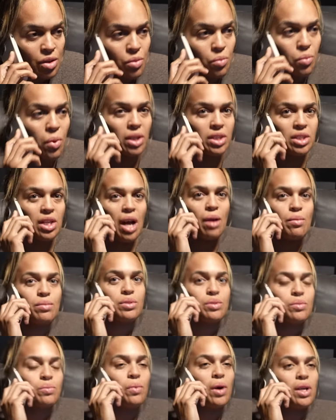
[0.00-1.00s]
What, what time?
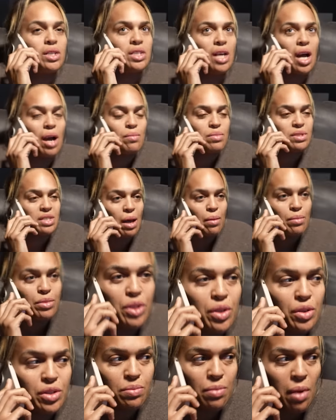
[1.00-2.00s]
time what time?
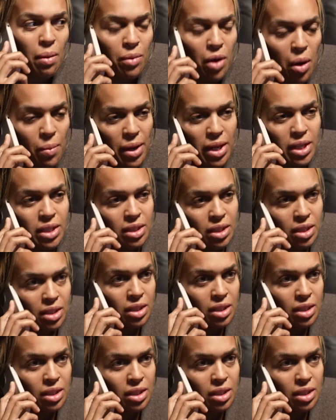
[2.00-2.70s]
Samsu's mom coming?